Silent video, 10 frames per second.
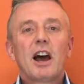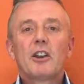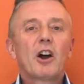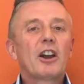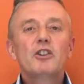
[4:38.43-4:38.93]

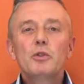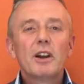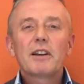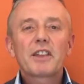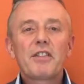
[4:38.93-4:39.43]
And I, uh, you
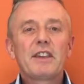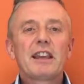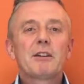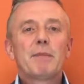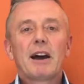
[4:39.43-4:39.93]
don't have to
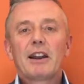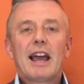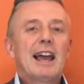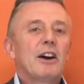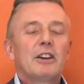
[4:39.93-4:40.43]
think about
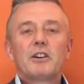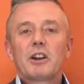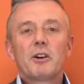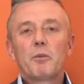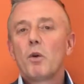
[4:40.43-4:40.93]
how you're
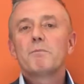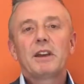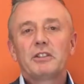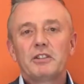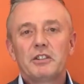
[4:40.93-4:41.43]
going to, what
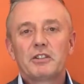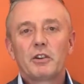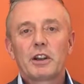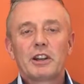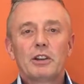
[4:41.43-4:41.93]
messages
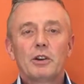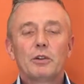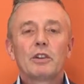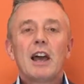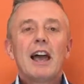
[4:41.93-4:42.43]
you're going to
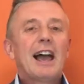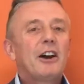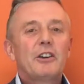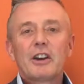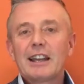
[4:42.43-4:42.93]
use,
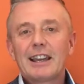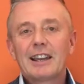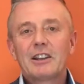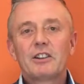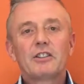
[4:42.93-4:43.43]
how you're going to
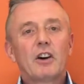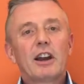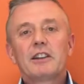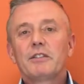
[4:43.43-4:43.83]
get it designed.